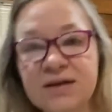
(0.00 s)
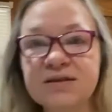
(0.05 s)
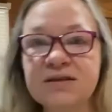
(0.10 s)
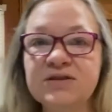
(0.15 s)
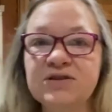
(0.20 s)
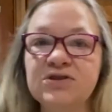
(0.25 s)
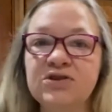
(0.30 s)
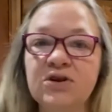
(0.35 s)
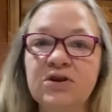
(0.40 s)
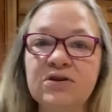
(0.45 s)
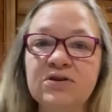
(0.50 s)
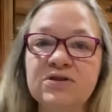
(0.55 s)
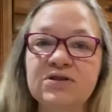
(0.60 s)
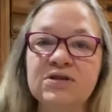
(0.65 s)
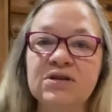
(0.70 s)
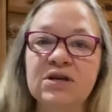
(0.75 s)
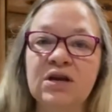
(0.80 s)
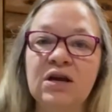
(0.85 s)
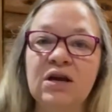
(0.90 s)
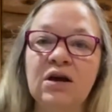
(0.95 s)
it starts.
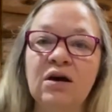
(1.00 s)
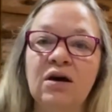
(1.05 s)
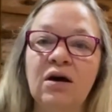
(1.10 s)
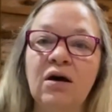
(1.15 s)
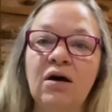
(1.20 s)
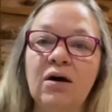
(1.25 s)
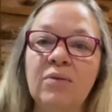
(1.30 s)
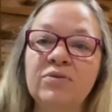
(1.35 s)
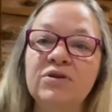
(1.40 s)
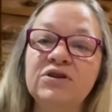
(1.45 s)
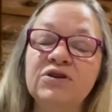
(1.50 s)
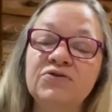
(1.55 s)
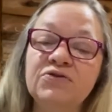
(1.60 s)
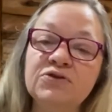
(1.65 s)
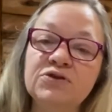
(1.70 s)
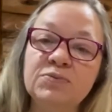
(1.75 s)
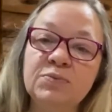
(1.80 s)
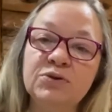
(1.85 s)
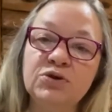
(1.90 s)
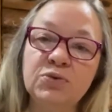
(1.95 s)
The difference
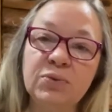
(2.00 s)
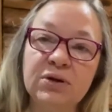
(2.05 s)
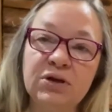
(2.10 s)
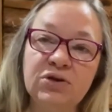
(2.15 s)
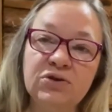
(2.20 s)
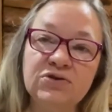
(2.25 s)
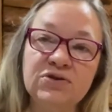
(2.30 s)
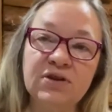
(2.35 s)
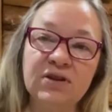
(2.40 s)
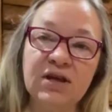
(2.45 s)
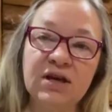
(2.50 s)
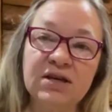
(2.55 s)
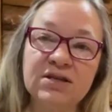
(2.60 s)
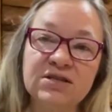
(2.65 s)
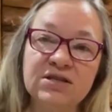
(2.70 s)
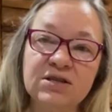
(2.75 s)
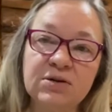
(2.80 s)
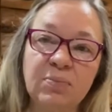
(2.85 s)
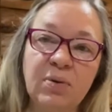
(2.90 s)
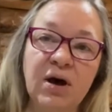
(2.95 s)
between using the
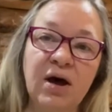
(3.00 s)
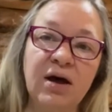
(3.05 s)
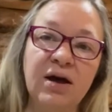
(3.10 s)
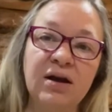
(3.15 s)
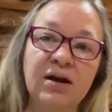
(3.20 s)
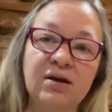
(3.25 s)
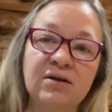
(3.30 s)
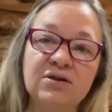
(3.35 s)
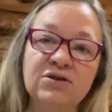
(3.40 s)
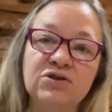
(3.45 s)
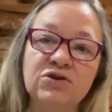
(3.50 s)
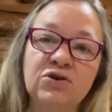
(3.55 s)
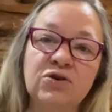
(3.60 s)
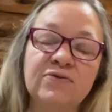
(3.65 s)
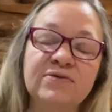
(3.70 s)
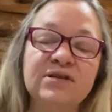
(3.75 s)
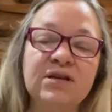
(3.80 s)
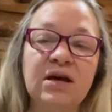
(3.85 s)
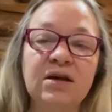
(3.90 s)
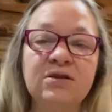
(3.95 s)
Instapot and on the stove
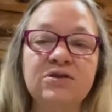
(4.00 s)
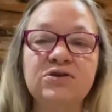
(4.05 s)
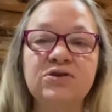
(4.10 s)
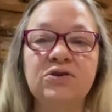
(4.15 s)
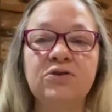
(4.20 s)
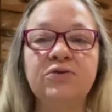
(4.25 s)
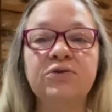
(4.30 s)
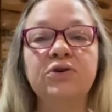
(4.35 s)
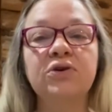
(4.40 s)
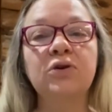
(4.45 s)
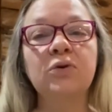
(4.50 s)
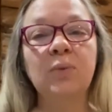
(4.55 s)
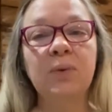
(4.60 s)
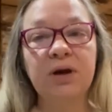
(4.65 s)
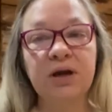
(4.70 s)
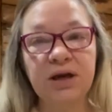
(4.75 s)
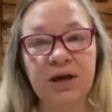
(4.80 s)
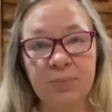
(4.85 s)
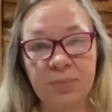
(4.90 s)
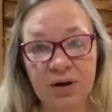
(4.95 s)
is on the stove, you're going to want
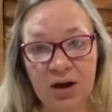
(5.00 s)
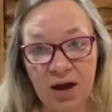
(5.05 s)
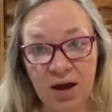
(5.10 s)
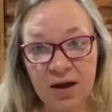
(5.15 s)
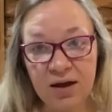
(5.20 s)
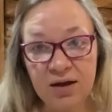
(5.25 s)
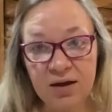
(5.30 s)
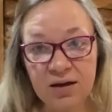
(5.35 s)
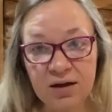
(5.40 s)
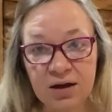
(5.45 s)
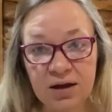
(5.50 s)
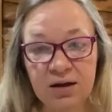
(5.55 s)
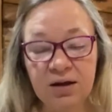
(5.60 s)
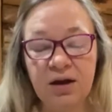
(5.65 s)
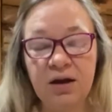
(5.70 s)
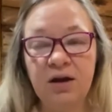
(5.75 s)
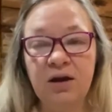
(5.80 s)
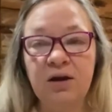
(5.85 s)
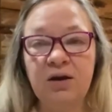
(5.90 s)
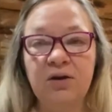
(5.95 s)
to keep an eye on it.
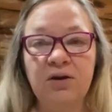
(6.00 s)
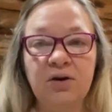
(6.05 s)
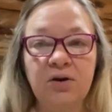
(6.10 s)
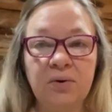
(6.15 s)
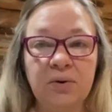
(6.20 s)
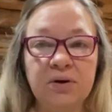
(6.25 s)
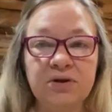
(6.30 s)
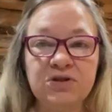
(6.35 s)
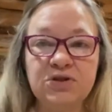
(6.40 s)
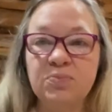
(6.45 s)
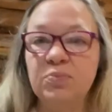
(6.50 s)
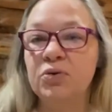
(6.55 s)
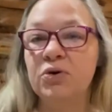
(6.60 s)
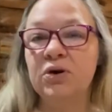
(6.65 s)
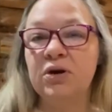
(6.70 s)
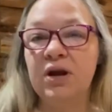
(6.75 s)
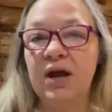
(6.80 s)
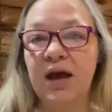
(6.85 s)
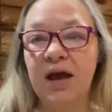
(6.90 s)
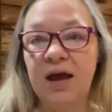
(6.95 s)
You're going to
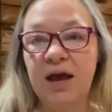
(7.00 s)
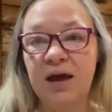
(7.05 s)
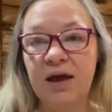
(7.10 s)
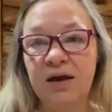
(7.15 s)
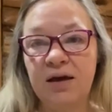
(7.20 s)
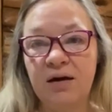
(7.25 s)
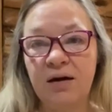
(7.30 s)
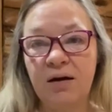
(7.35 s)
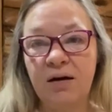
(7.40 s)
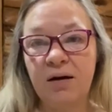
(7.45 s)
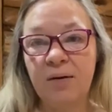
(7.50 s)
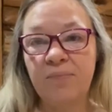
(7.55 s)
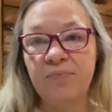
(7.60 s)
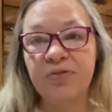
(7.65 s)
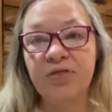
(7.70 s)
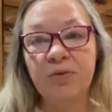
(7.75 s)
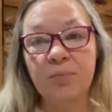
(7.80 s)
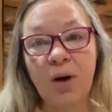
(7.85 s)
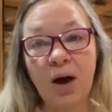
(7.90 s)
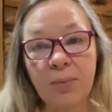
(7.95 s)
put a
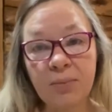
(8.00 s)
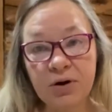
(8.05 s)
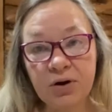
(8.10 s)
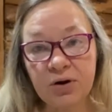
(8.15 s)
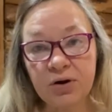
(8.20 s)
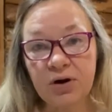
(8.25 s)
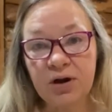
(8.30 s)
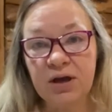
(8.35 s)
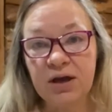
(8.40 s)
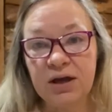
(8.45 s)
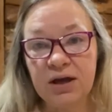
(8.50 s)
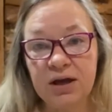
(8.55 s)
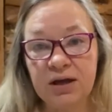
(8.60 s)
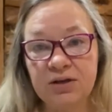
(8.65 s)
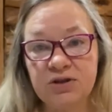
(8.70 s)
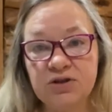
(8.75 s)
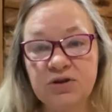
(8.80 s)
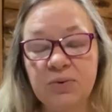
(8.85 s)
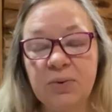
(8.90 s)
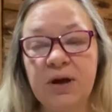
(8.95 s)
thermometer
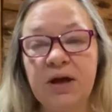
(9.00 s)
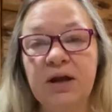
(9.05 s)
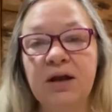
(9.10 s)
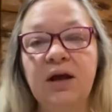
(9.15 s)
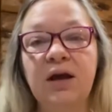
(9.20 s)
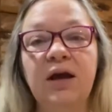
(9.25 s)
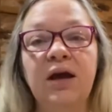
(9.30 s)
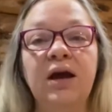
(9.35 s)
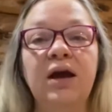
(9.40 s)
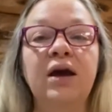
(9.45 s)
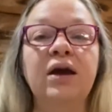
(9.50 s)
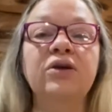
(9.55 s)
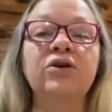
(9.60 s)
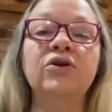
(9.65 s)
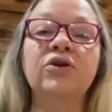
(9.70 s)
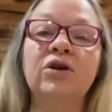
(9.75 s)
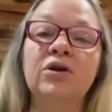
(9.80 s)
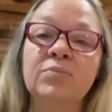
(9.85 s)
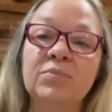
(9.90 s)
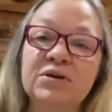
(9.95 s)
into it and you're
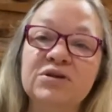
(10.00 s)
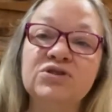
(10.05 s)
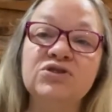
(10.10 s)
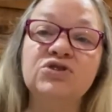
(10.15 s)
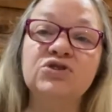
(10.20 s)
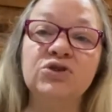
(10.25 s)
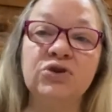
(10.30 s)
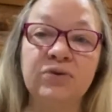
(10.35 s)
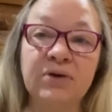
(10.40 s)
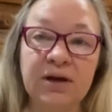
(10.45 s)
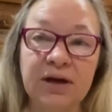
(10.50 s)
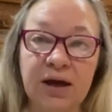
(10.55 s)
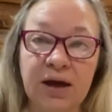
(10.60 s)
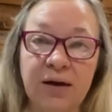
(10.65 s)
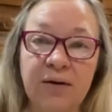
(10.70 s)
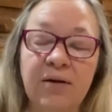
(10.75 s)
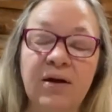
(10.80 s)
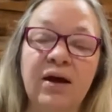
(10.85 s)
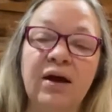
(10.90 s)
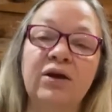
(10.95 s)
going to be stirring it.
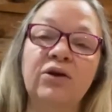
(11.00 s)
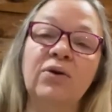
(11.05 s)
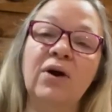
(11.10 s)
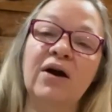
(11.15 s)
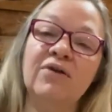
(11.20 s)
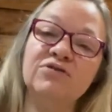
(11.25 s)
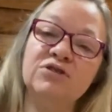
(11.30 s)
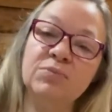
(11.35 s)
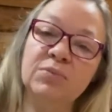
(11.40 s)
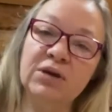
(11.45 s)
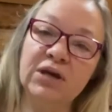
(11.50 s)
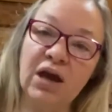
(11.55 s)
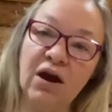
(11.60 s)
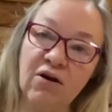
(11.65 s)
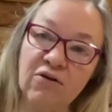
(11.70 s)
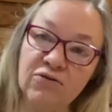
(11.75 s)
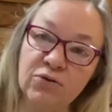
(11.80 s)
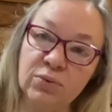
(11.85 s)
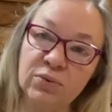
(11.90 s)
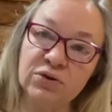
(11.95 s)
And you have to be
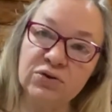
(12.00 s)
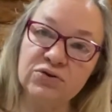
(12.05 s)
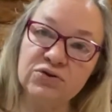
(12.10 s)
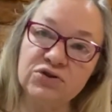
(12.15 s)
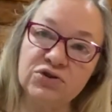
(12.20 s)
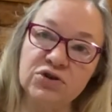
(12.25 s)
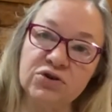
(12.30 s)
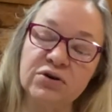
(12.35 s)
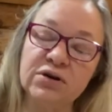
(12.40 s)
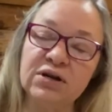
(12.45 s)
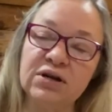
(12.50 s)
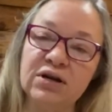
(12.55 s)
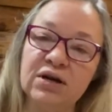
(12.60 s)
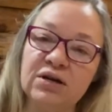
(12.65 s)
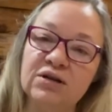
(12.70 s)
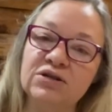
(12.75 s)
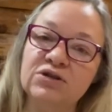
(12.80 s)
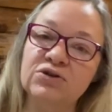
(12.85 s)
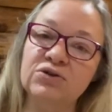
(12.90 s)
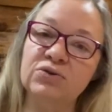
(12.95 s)
careful when you stir it
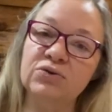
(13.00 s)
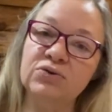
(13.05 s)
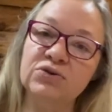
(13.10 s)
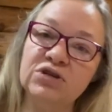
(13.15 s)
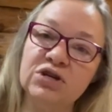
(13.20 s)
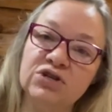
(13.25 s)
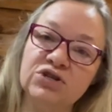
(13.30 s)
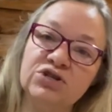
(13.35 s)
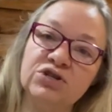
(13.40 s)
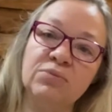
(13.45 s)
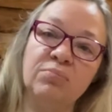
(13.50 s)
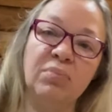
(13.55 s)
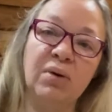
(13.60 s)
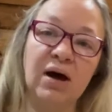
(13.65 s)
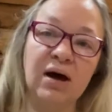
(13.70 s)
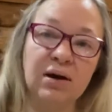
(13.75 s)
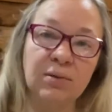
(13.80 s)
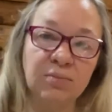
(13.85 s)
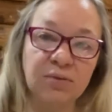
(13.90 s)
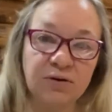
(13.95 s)
not to touch the
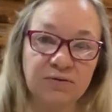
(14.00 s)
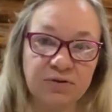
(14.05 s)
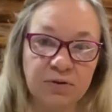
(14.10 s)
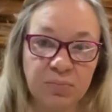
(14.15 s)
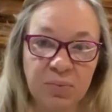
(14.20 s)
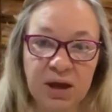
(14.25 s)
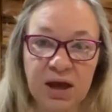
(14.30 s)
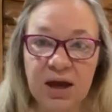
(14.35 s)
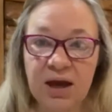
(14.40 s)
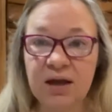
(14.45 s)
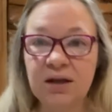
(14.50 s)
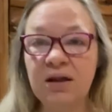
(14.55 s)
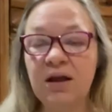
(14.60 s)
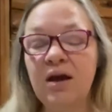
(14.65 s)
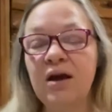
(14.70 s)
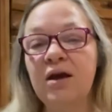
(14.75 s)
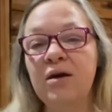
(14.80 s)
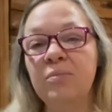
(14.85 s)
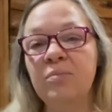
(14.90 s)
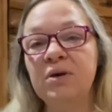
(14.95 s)
bottom of the pan,
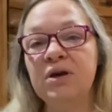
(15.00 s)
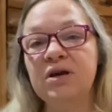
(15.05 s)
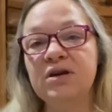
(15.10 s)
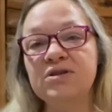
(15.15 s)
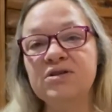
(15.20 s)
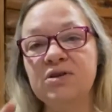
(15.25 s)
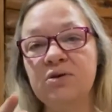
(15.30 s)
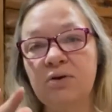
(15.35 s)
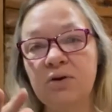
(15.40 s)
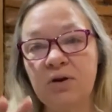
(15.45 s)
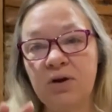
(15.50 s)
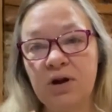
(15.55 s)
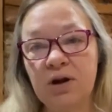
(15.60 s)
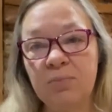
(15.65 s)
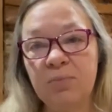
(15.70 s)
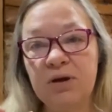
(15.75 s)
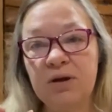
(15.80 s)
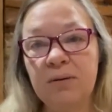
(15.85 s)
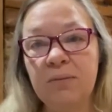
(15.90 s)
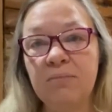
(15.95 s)
because there are going to
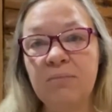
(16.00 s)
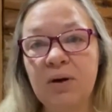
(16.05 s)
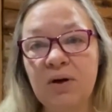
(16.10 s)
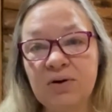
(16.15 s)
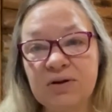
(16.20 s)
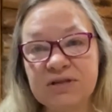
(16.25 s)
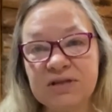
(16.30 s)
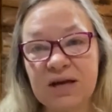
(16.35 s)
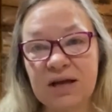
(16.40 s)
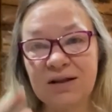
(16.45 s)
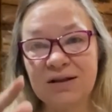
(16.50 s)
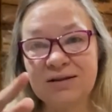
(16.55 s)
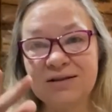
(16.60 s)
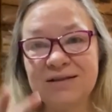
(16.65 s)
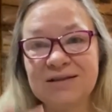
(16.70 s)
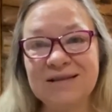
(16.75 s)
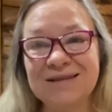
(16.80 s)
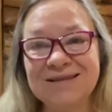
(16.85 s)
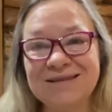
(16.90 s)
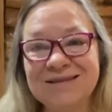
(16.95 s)
be milk solids
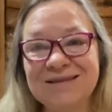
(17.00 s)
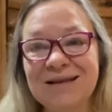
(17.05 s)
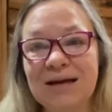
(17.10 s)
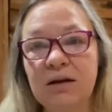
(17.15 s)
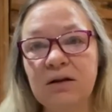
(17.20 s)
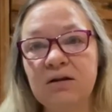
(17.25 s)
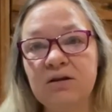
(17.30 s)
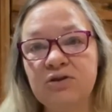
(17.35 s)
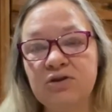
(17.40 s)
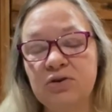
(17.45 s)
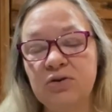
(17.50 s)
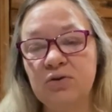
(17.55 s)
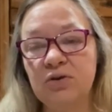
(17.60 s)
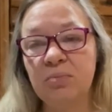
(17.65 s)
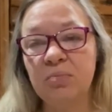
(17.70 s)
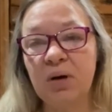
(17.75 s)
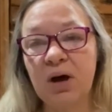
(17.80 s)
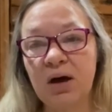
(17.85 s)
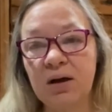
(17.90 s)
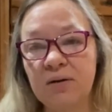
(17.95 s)
that settle to the
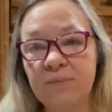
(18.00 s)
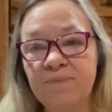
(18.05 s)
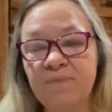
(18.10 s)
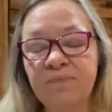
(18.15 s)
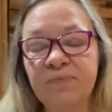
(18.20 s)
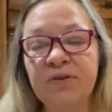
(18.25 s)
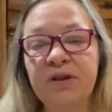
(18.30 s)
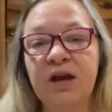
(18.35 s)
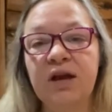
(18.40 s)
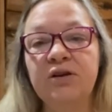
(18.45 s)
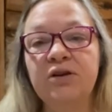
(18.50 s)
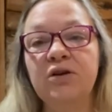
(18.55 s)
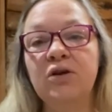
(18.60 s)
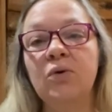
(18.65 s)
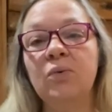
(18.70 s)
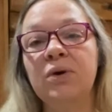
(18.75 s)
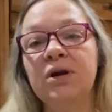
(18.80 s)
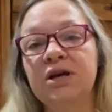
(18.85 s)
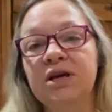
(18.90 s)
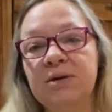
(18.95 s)
bottom and you don't
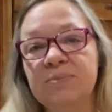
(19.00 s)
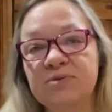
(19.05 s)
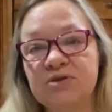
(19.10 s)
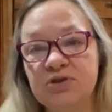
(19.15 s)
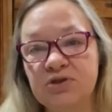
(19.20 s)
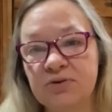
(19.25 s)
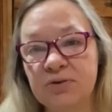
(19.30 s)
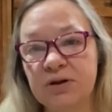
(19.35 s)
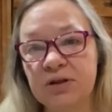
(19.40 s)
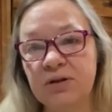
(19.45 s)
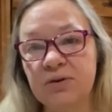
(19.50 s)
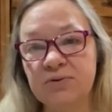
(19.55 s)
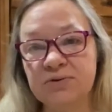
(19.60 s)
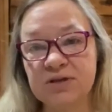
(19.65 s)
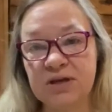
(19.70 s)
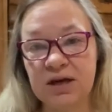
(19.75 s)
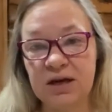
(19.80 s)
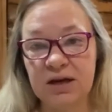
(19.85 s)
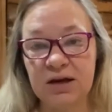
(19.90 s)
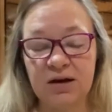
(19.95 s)
want to keep stirring those
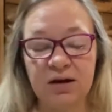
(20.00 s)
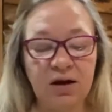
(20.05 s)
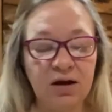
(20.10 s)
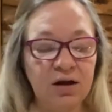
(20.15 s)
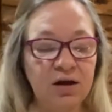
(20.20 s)
in.